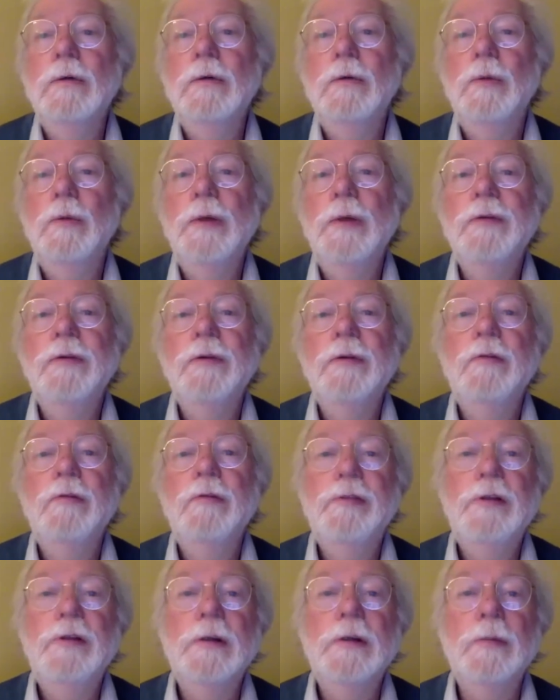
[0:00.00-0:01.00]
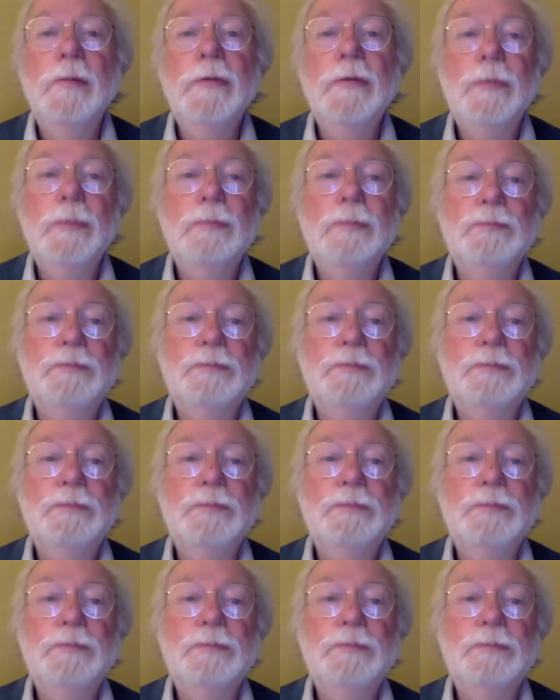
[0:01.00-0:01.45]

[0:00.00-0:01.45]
with firms,